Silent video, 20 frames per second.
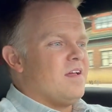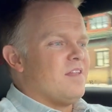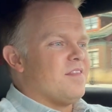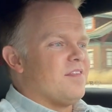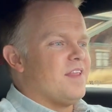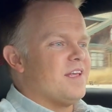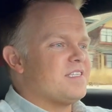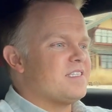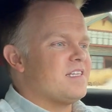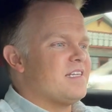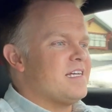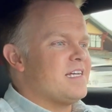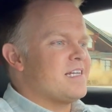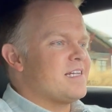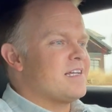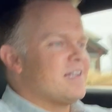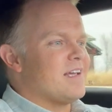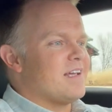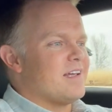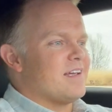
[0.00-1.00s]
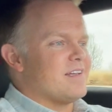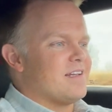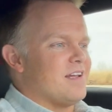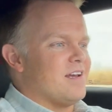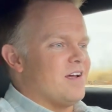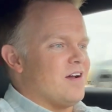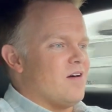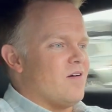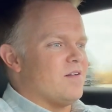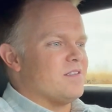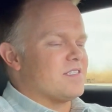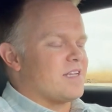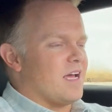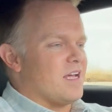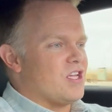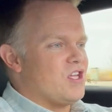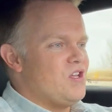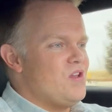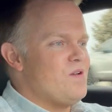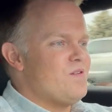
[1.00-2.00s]
This thing, you know, it's
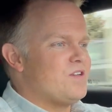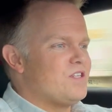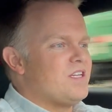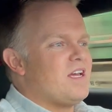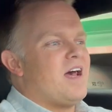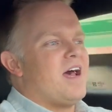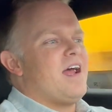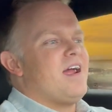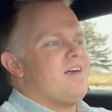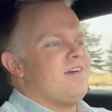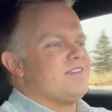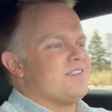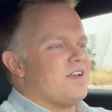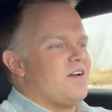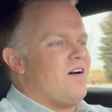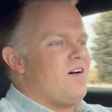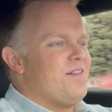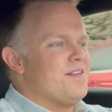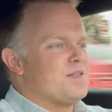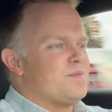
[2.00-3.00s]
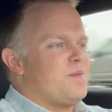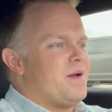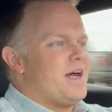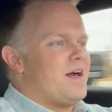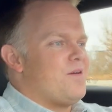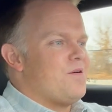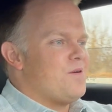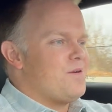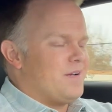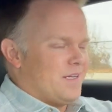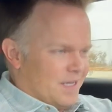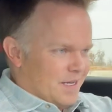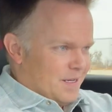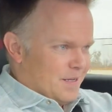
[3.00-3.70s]
got huge tires, all this power,